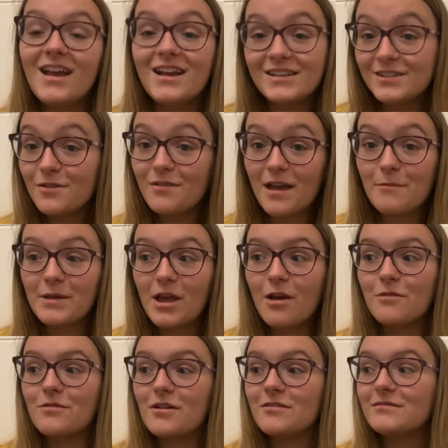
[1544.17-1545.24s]
So there we
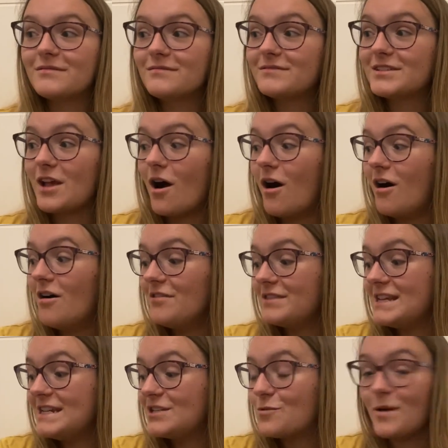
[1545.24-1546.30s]
go. Those are
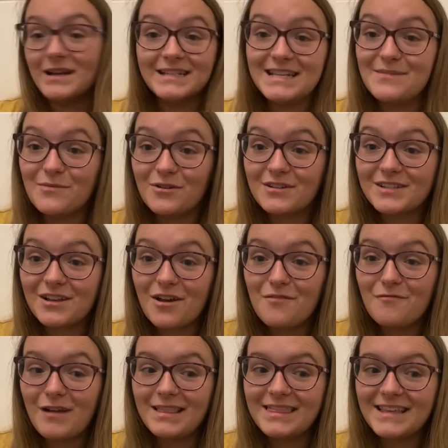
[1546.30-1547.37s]
the 20 books I
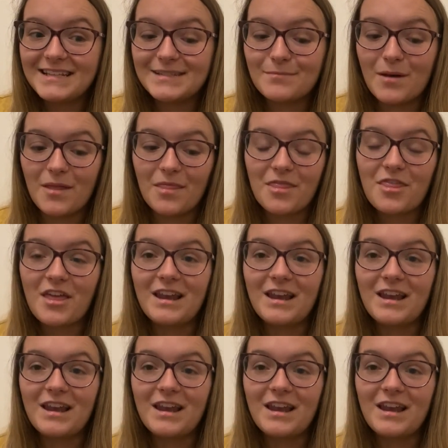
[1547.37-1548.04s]
read this month.